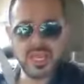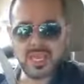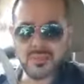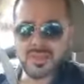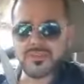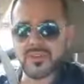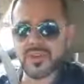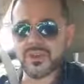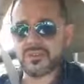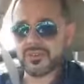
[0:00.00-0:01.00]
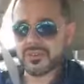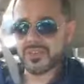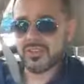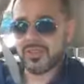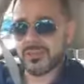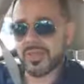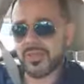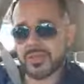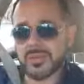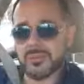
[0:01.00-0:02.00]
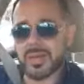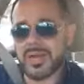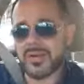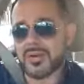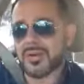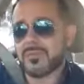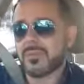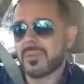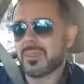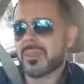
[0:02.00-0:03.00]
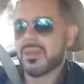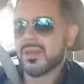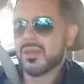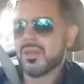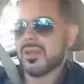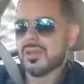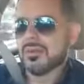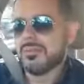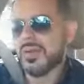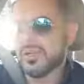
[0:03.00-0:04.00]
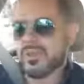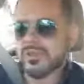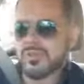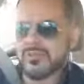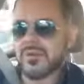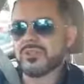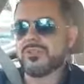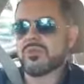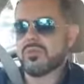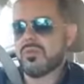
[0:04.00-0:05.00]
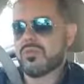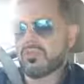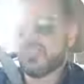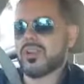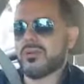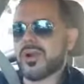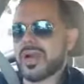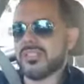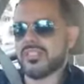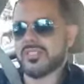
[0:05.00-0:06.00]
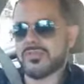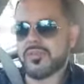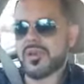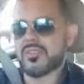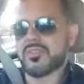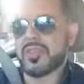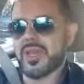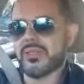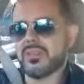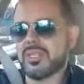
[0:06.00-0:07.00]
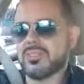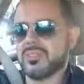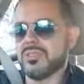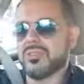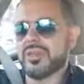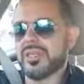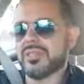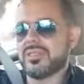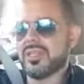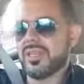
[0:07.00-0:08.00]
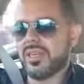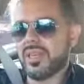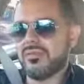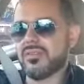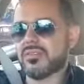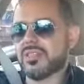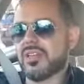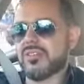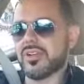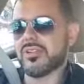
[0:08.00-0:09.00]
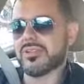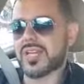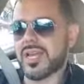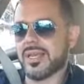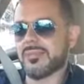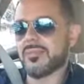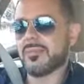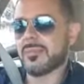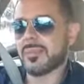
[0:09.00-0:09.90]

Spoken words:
Even if you could give yourself a month, even better. But to summarize, the first thing you need to do is give yourself enough time